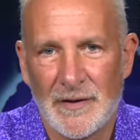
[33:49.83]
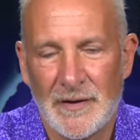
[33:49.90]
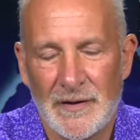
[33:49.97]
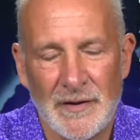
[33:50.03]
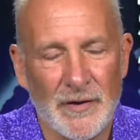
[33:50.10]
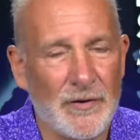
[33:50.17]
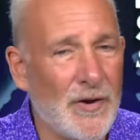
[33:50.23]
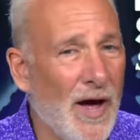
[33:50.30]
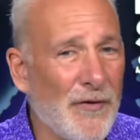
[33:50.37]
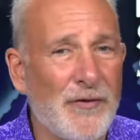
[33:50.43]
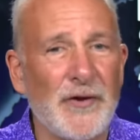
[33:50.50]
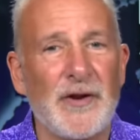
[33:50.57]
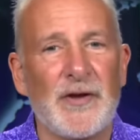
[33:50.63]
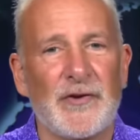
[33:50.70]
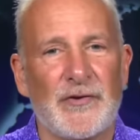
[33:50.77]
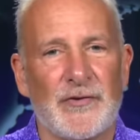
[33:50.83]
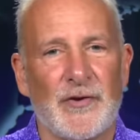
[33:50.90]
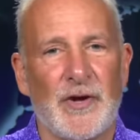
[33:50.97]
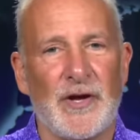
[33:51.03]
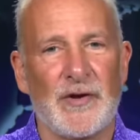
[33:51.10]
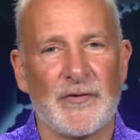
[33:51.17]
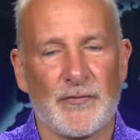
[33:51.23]
You know, nothing is
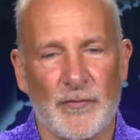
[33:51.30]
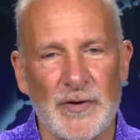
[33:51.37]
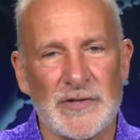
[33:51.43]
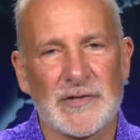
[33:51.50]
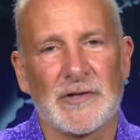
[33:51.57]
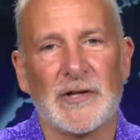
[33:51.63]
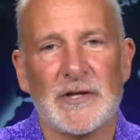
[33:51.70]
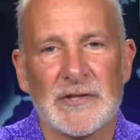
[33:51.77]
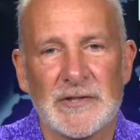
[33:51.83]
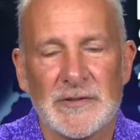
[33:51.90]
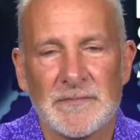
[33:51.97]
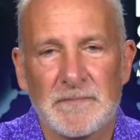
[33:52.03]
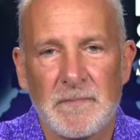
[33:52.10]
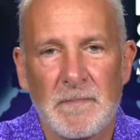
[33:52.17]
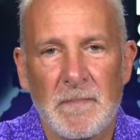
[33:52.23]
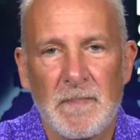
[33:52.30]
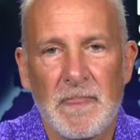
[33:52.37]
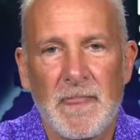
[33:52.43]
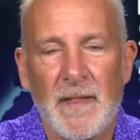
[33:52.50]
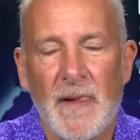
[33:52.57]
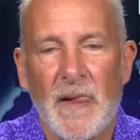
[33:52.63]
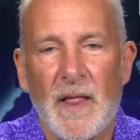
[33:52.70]
is riskless.
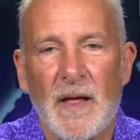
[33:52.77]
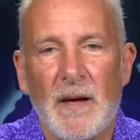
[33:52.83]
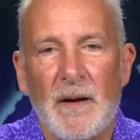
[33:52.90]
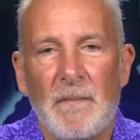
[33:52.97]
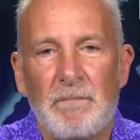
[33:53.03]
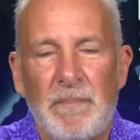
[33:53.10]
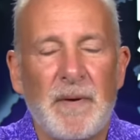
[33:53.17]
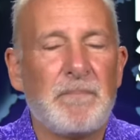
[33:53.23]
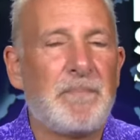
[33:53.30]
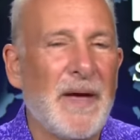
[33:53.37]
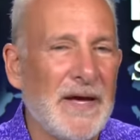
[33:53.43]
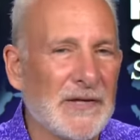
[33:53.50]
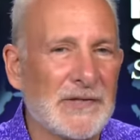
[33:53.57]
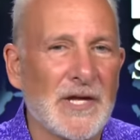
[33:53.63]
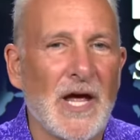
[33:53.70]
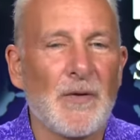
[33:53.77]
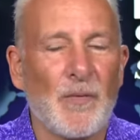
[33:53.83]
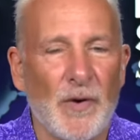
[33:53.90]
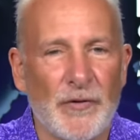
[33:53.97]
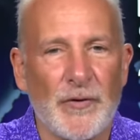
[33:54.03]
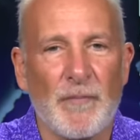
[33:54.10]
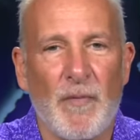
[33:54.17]
But based on
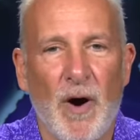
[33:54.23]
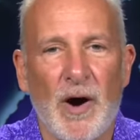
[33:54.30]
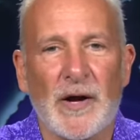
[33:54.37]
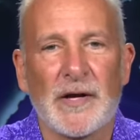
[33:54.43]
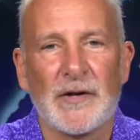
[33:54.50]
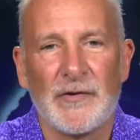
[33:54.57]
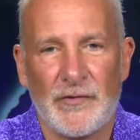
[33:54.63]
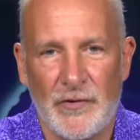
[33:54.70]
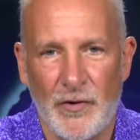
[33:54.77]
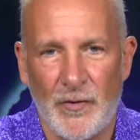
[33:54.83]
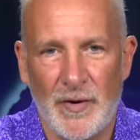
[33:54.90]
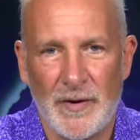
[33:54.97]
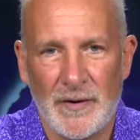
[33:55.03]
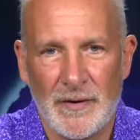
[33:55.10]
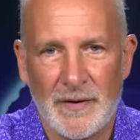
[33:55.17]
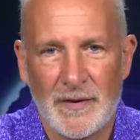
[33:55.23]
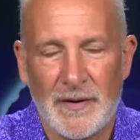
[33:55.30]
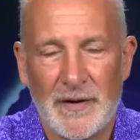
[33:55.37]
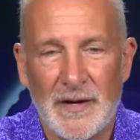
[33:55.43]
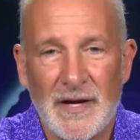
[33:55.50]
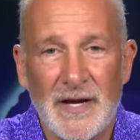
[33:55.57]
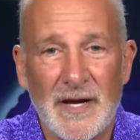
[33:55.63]
what the market is doing,
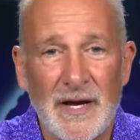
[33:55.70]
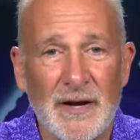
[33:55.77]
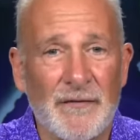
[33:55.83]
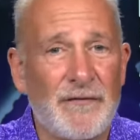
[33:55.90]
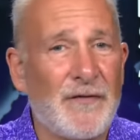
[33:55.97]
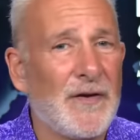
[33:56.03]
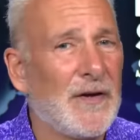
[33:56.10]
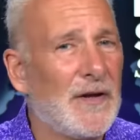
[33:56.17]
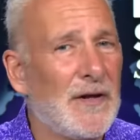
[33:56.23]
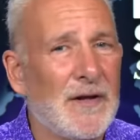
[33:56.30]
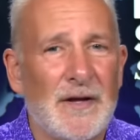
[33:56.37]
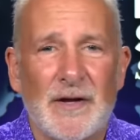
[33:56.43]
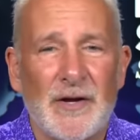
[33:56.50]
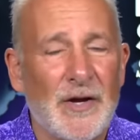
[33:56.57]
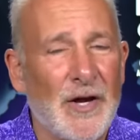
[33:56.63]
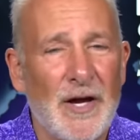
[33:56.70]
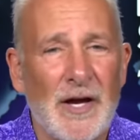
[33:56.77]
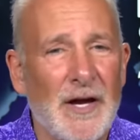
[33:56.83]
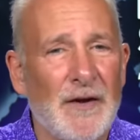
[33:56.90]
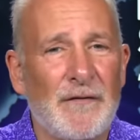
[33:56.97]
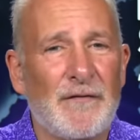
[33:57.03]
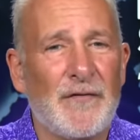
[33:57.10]
if
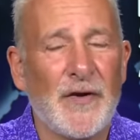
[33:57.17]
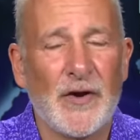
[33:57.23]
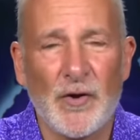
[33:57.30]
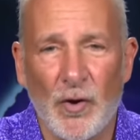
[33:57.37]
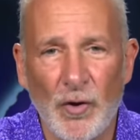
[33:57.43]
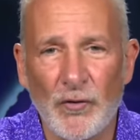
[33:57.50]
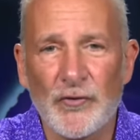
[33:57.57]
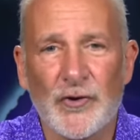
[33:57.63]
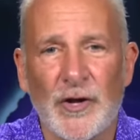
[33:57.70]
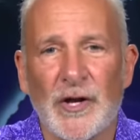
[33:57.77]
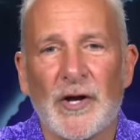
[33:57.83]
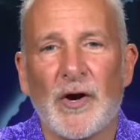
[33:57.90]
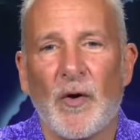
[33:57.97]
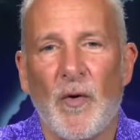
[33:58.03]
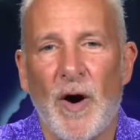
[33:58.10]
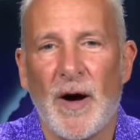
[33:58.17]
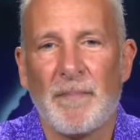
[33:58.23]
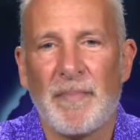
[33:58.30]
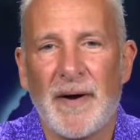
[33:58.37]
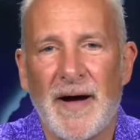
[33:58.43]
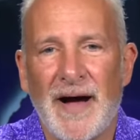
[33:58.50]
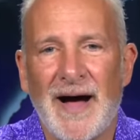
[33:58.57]
if the gold's going to go
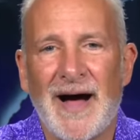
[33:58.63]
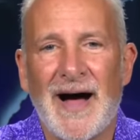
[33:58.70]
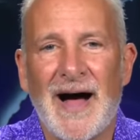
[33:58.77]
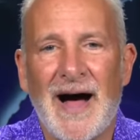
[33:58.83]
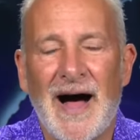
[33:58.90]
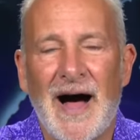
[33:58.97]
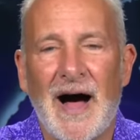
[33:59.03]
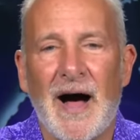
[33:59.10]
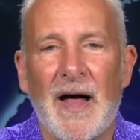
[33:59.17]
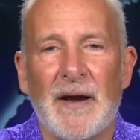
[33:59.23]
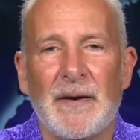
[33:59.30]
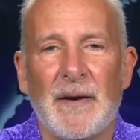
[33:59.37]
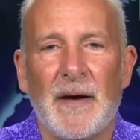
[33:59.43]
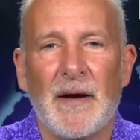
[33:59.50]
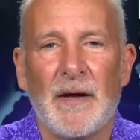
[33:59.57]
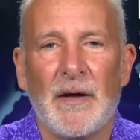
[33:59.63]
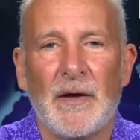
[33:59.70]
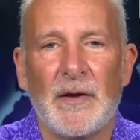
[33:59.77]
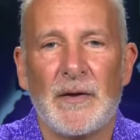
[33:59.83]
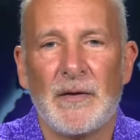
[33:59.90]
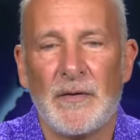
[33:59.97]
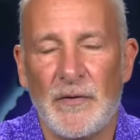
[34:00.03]
up on
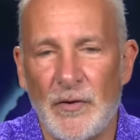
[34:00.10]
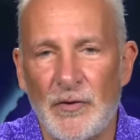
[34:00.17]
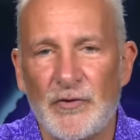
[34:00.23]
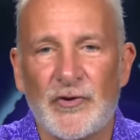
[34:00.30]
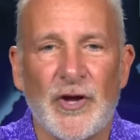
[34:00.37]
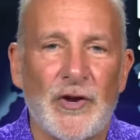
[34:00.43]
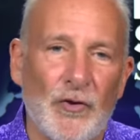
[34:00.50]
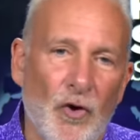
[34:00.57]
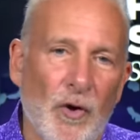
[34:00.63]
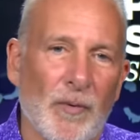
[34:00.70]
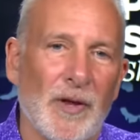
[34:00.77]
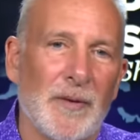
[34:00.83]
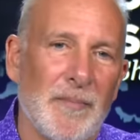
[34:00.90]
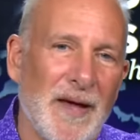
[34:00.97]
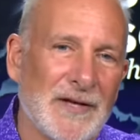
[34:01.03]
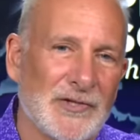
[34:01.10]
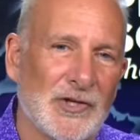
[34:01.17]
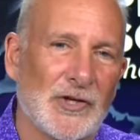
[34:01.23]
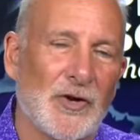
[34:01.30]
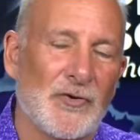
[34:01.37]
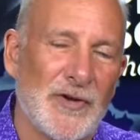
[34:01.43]
news that normally makes it go